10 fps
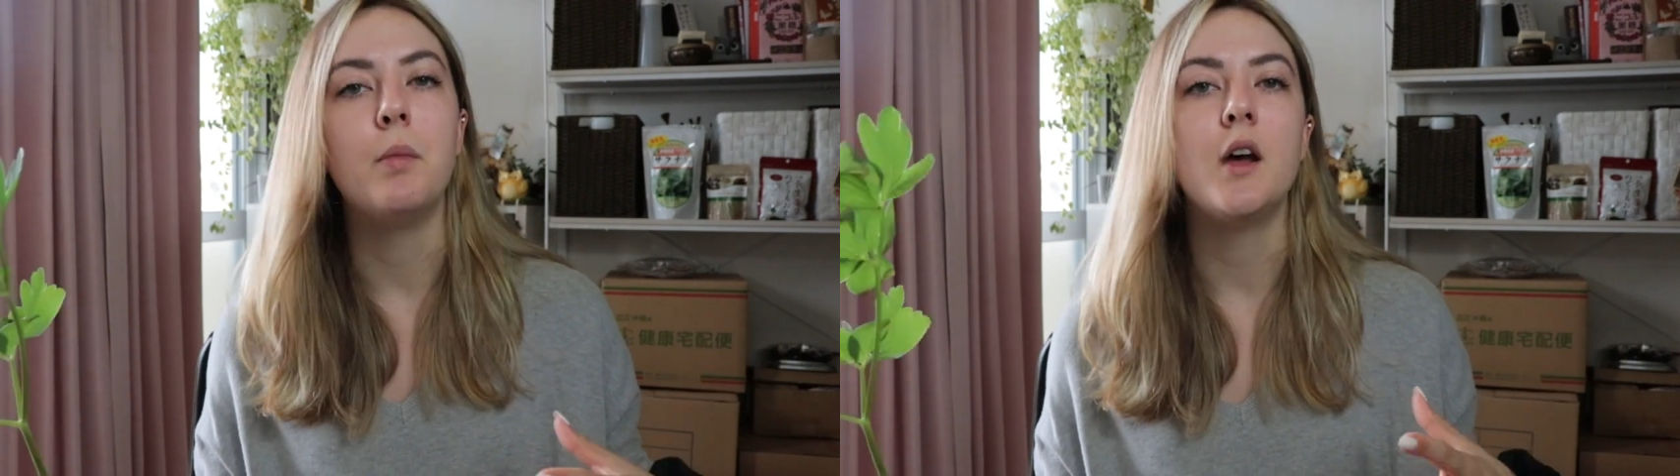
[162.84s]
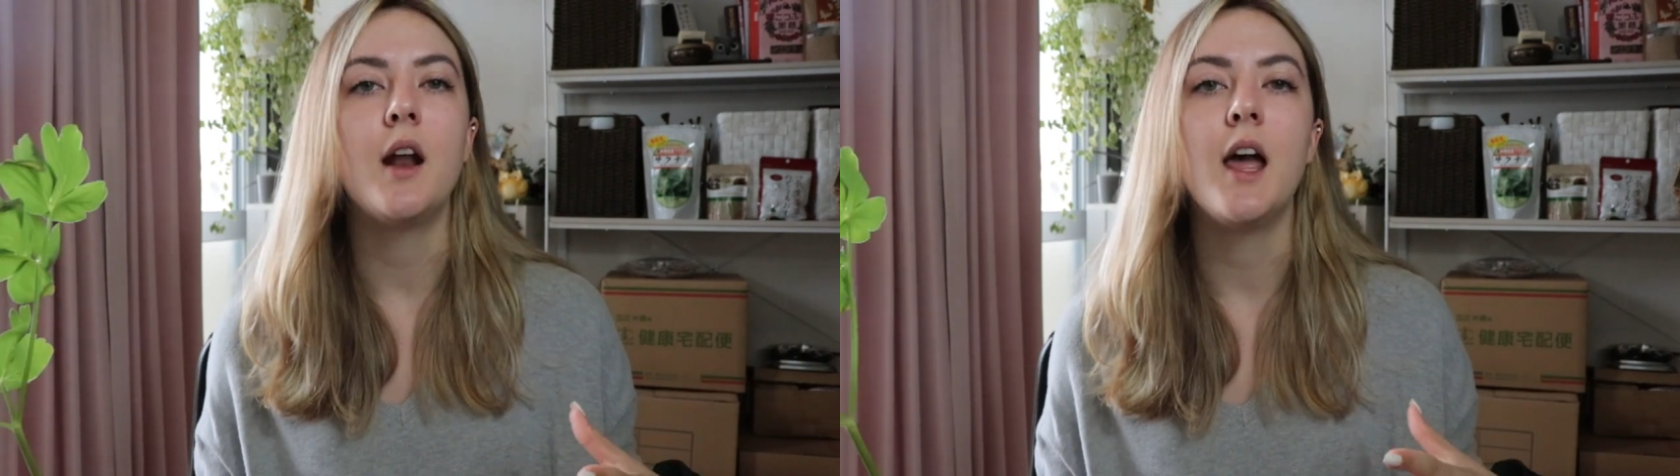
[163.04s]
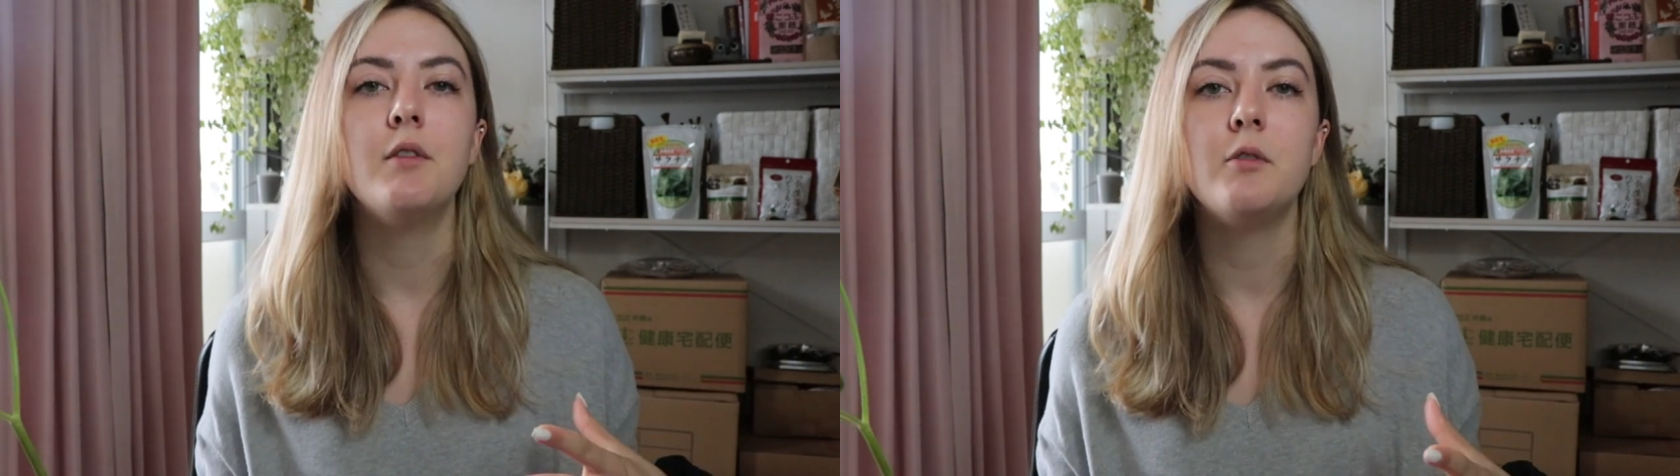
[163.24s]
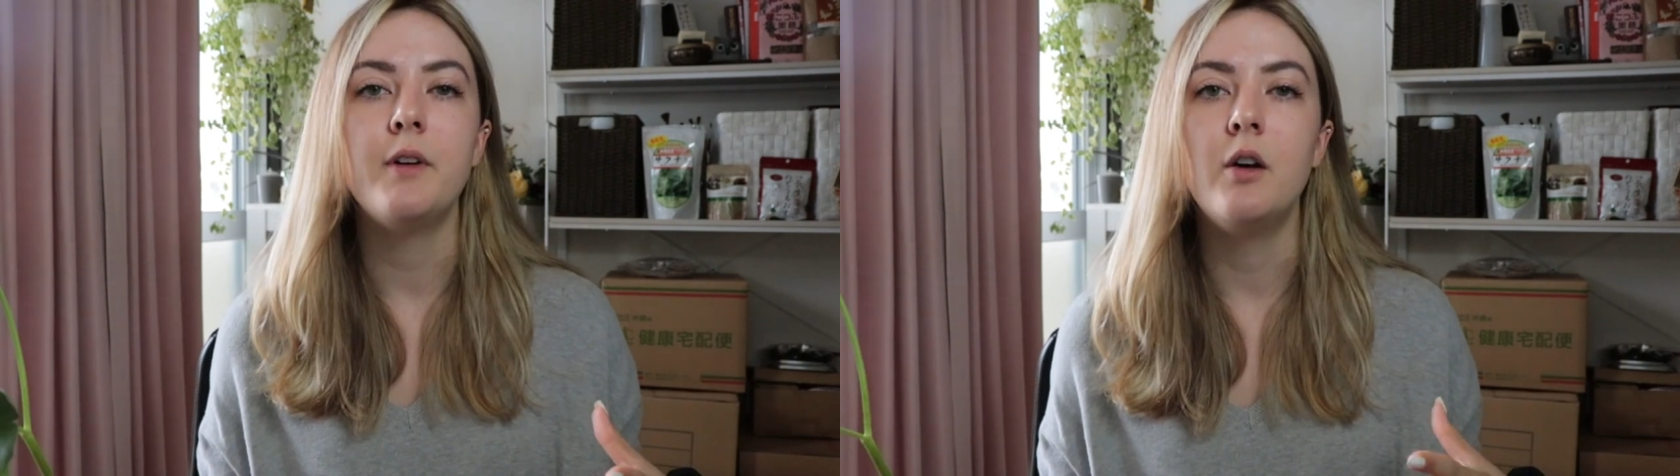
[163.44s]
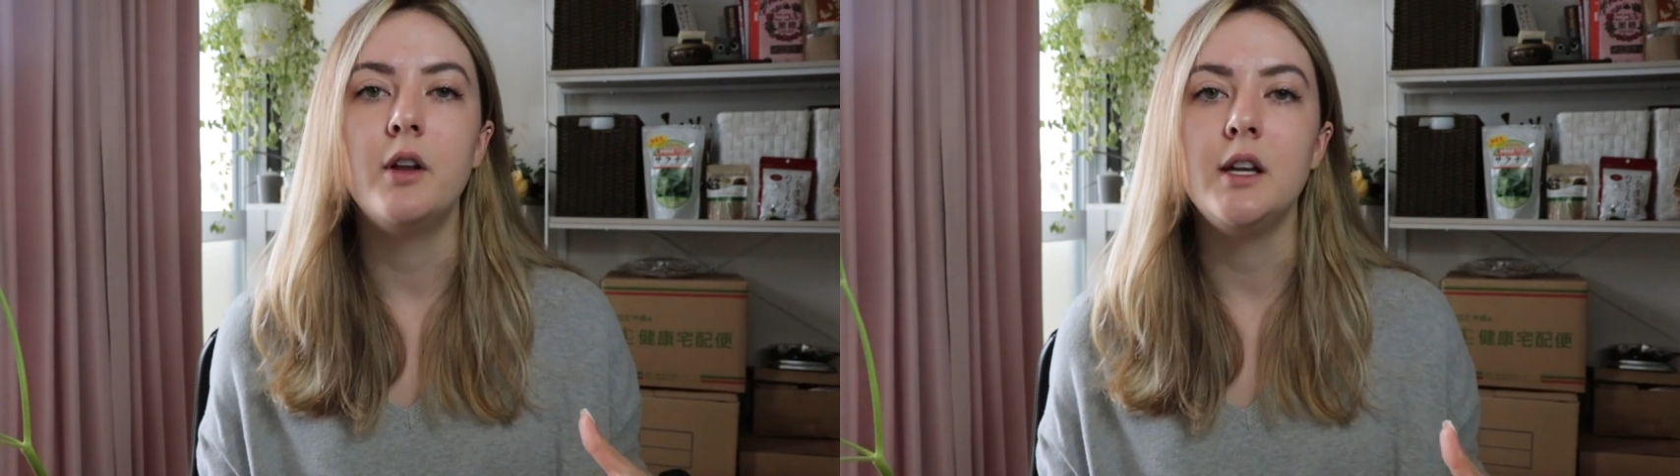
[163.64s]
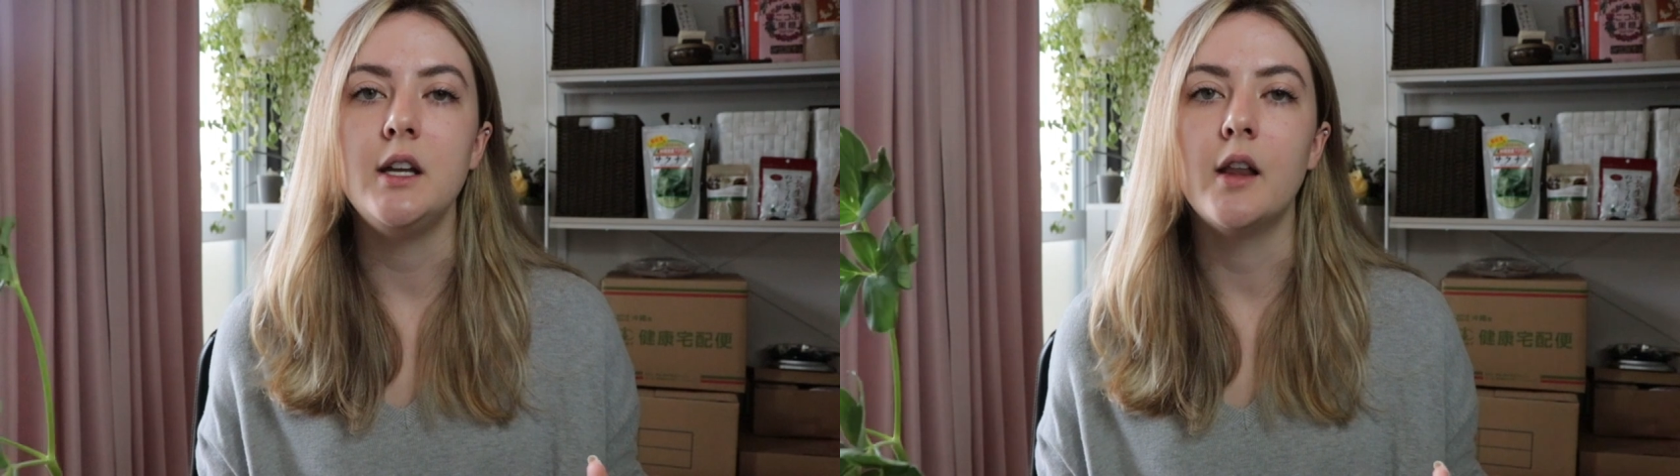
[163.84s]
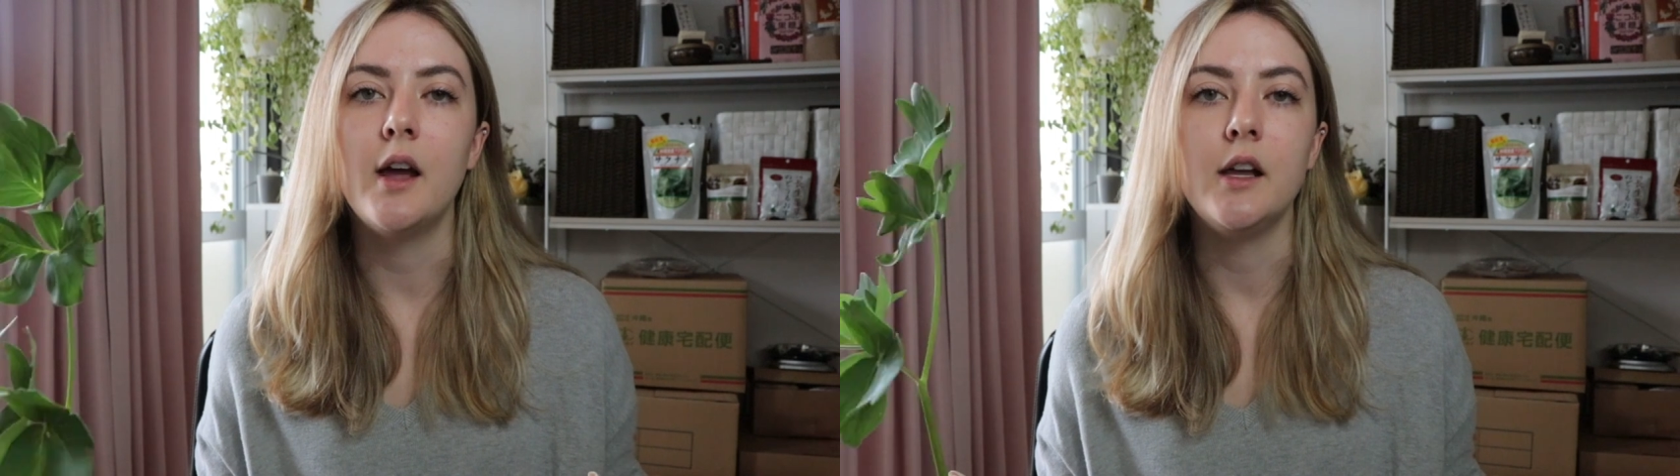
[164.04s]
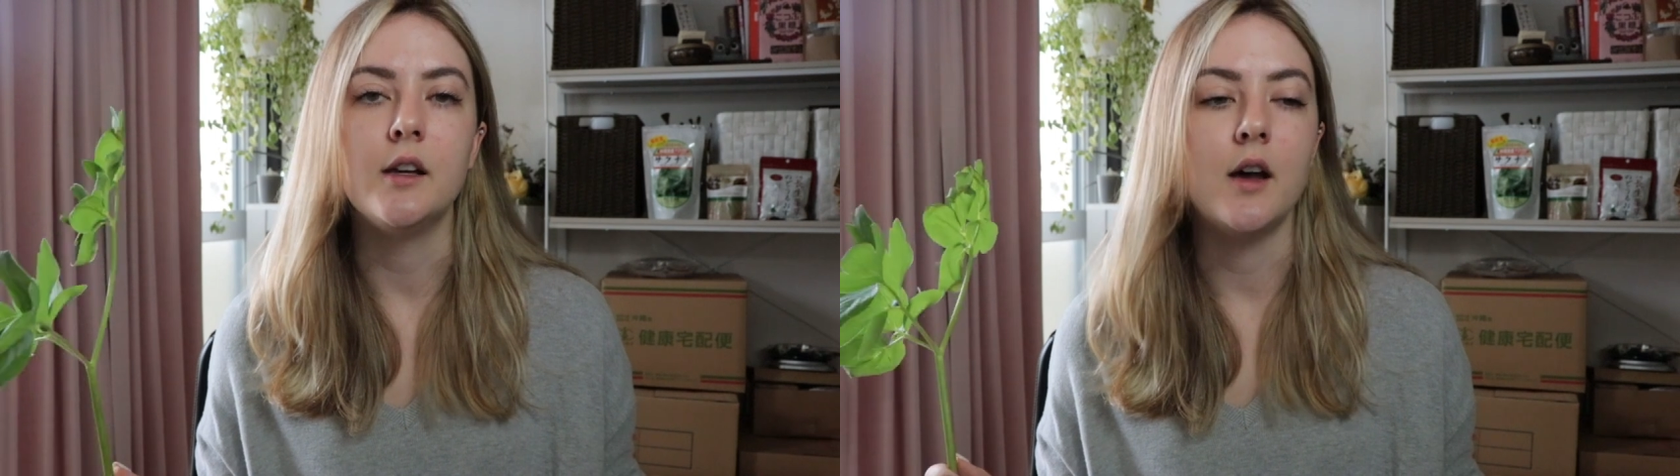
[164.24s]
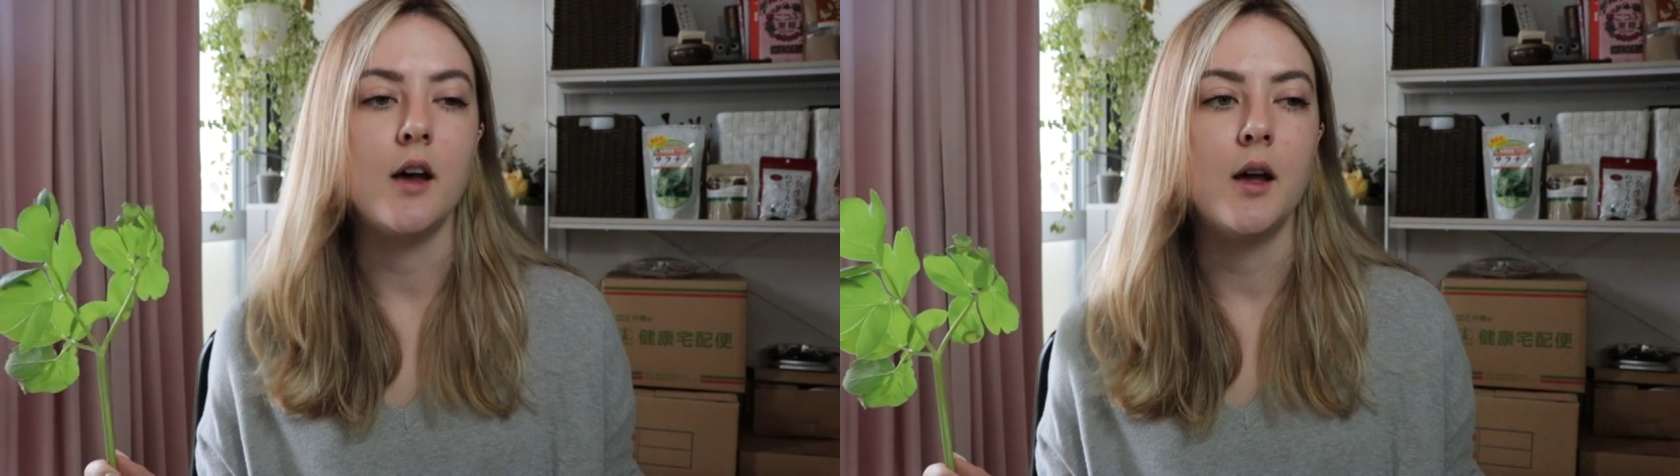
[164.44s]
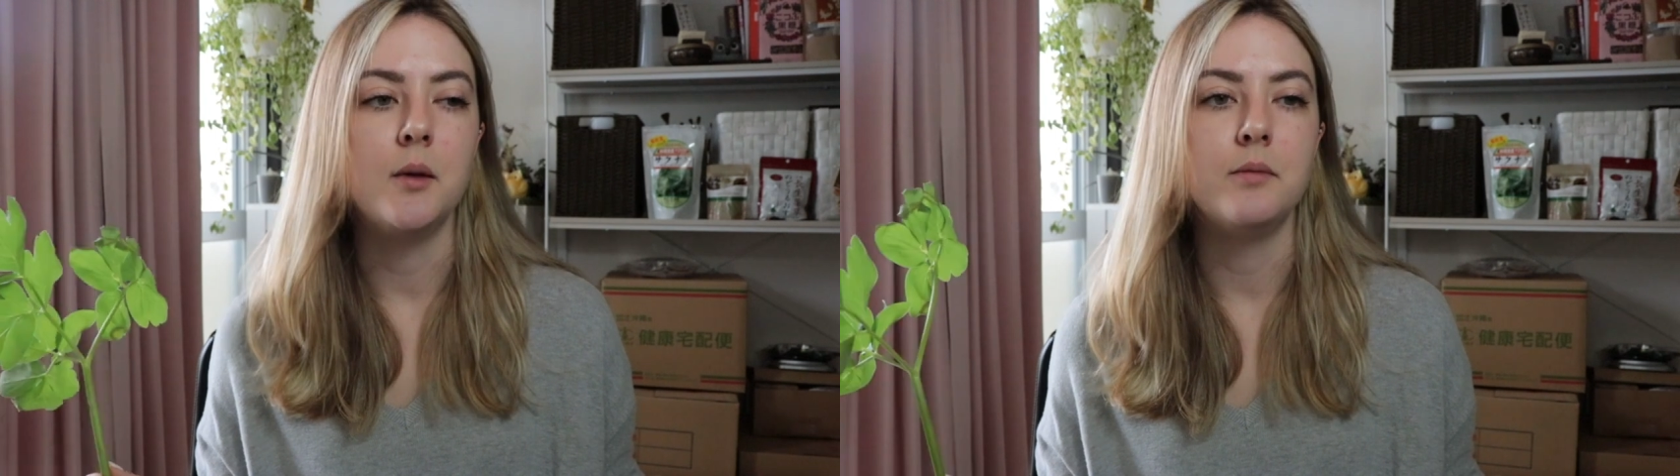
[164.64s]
But I haven't found any like uh,